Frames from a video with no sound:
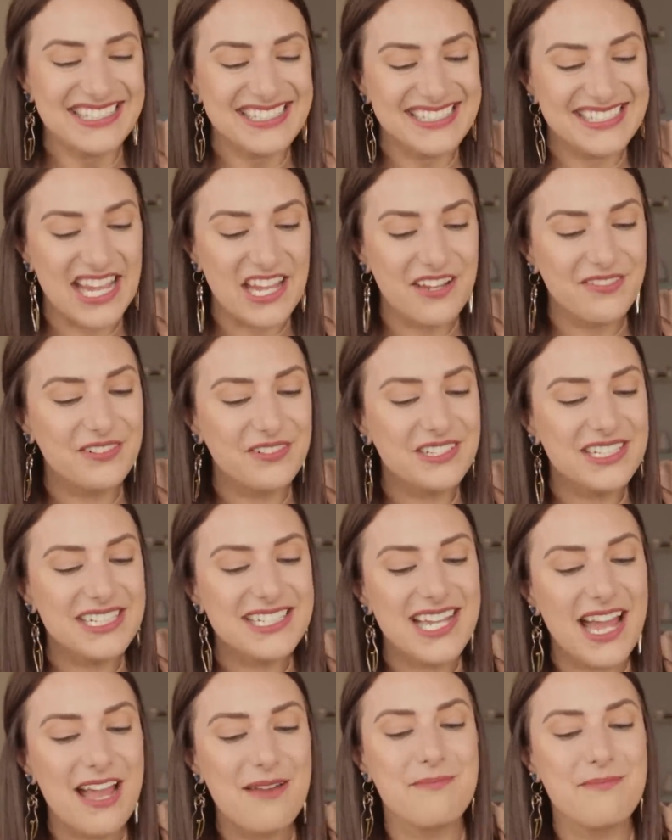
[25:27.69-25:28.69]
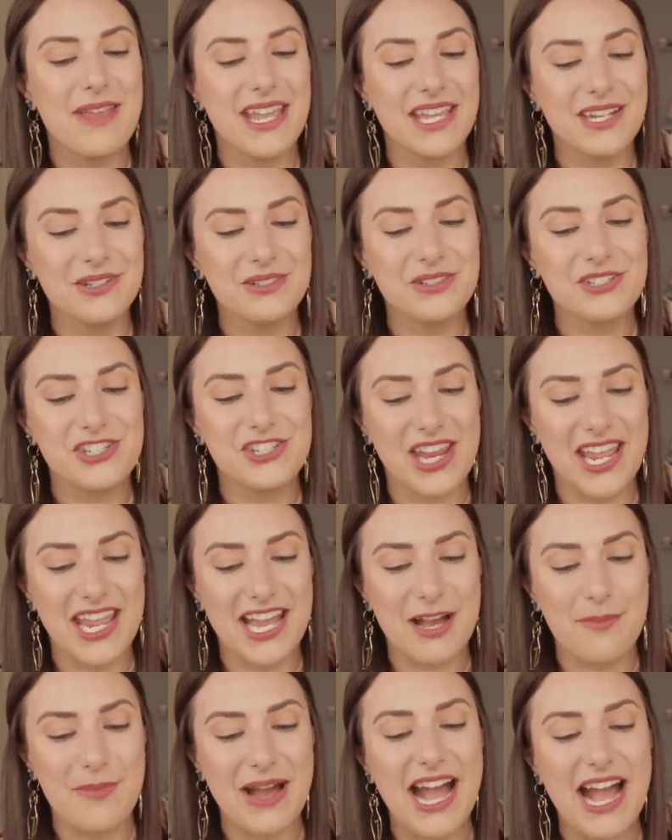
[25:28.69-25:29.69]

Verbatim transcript: Savory tomato jam.